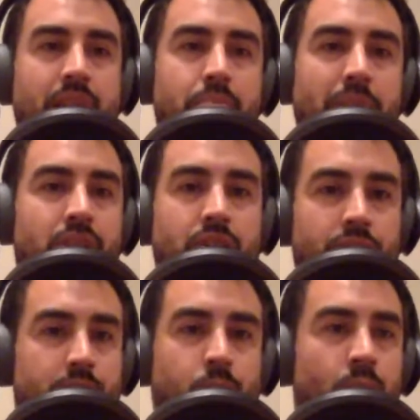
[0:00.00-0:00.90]
make sure
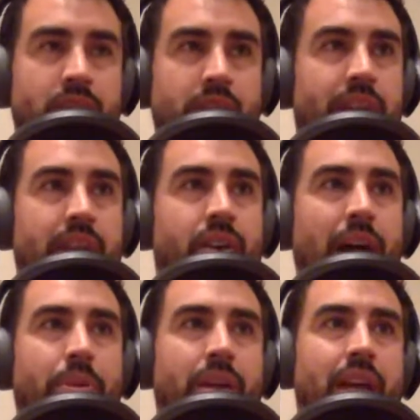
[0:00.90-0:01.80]
those points are hitting your
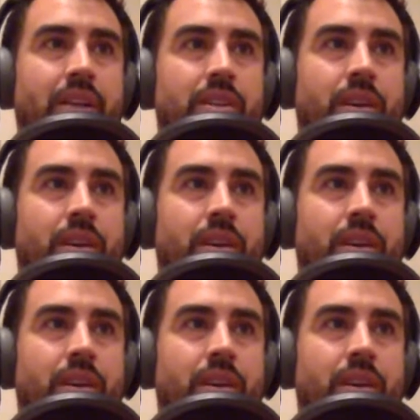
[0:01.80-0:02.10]
application.